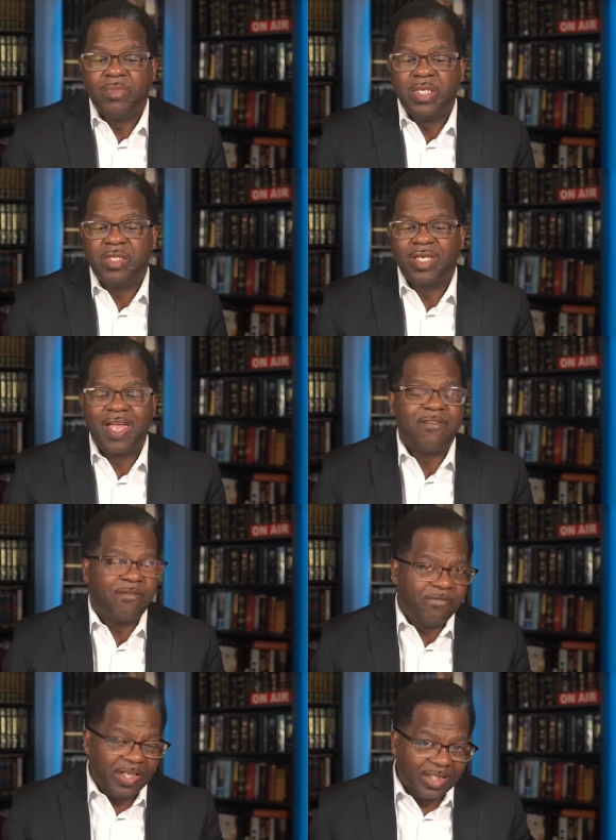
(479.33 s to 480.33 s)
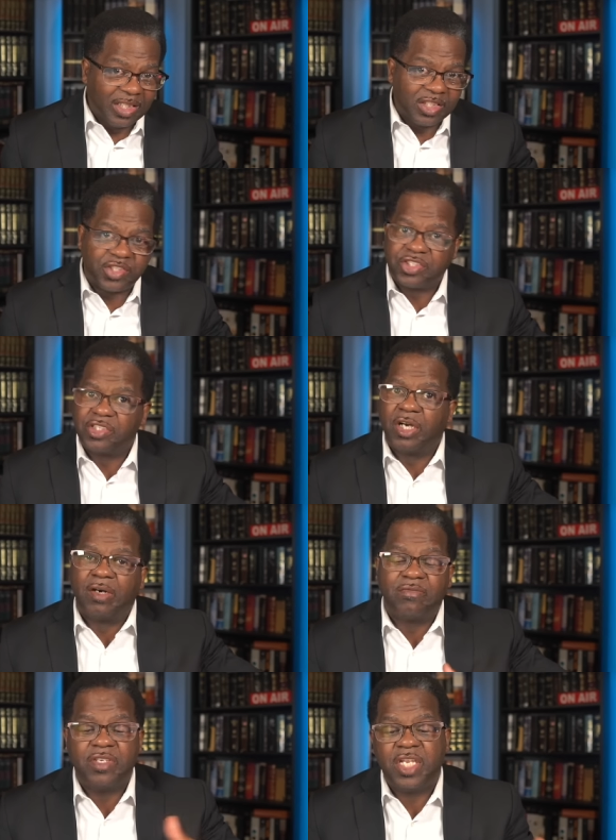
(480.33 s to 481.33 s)
meaning a village
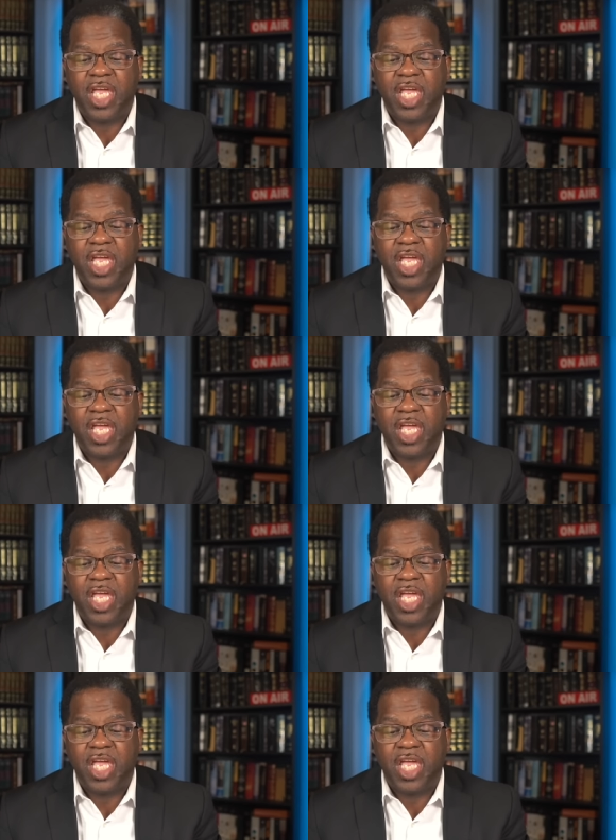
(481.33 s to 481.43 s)
of